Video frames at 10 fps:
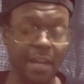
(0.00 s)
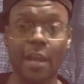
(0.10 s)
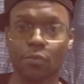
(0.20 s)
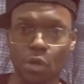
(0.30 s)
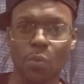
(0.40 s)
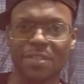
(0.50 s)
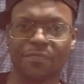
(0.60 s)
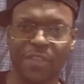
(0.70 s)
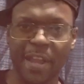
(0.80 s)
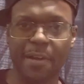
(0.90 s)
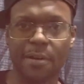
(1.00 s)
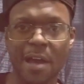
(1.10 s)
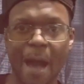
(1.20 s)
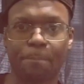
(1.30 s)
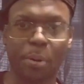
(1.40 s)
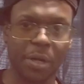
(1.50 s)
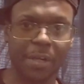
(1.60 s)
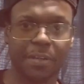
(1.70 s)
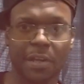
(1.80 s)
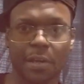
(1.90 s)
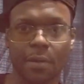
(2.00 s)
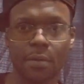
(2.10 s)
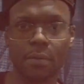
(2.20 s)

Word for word: get there? No, it's there. I put it there.